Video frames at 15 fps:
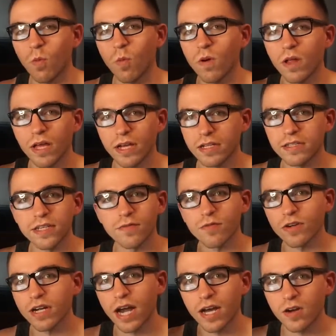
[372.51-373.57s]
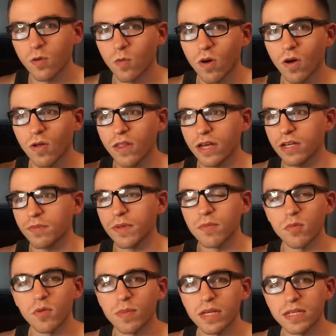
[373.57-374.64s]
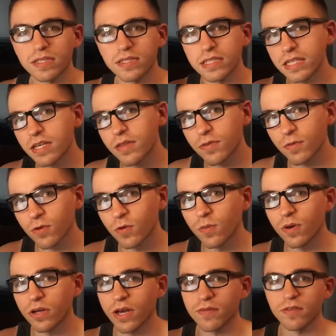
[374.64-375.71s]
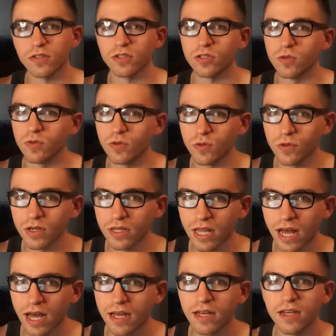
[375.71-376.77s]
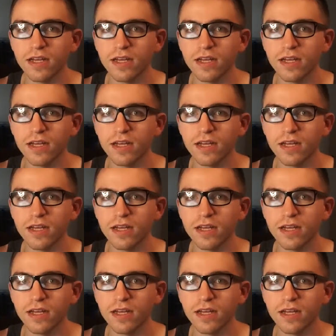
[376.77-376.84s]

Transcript: a different kind of wall that could maybe be see-through, but you have to shoot through it a lot